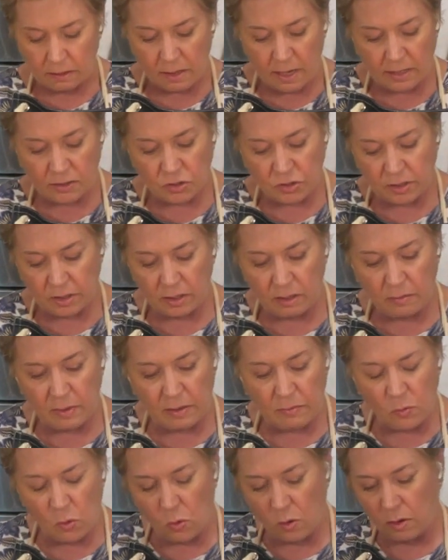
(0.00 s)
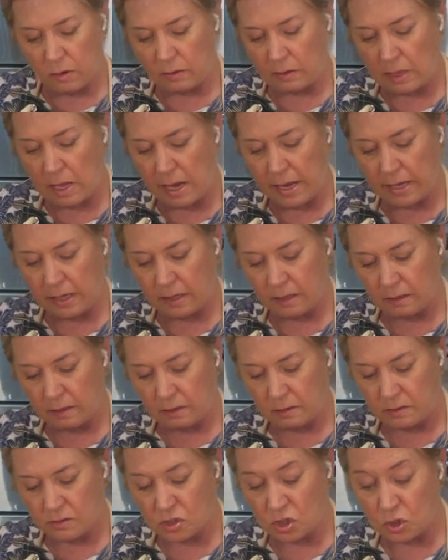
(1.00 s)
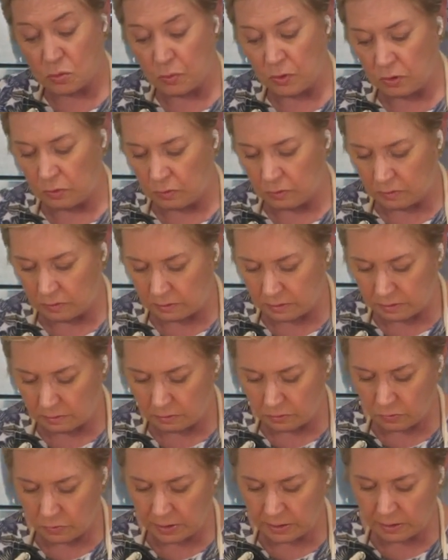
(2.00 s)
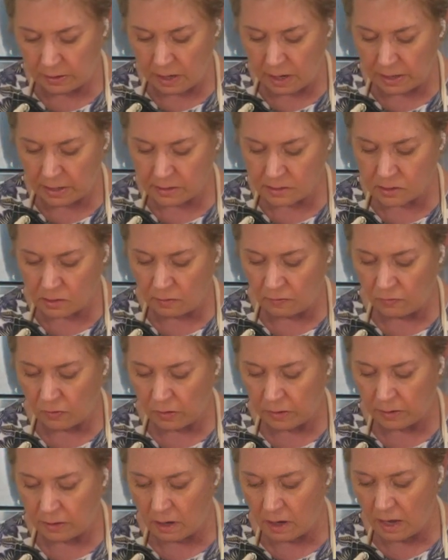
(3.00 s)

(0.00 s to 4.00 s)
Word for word: Actually gonna be more like spoon a little green goddess over it.